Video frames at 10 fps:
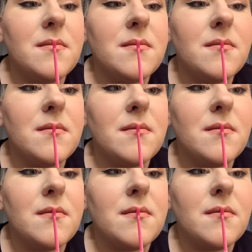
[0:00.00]

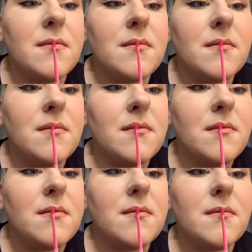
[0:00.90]

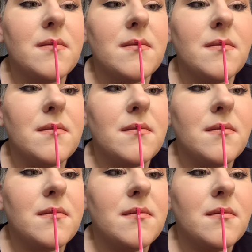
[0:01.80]

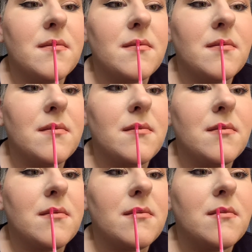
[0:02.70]

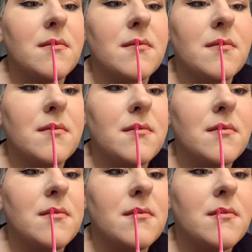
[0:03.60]

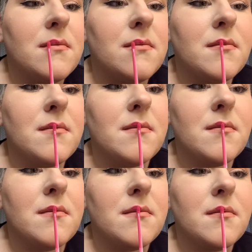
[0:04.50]

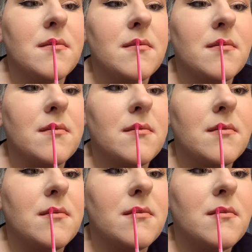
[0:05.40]
(no one is talking)